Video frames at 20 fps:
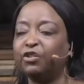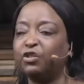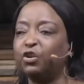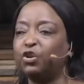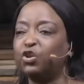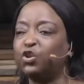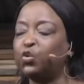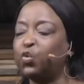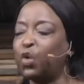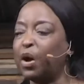
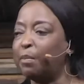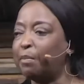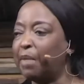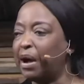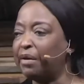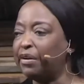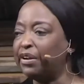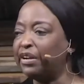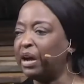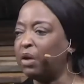those who are
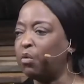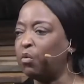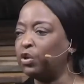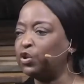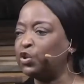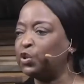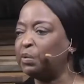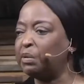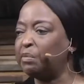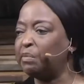married and want
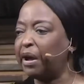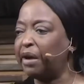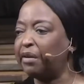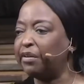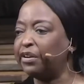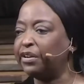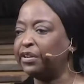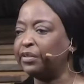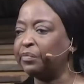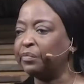to be
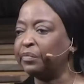married.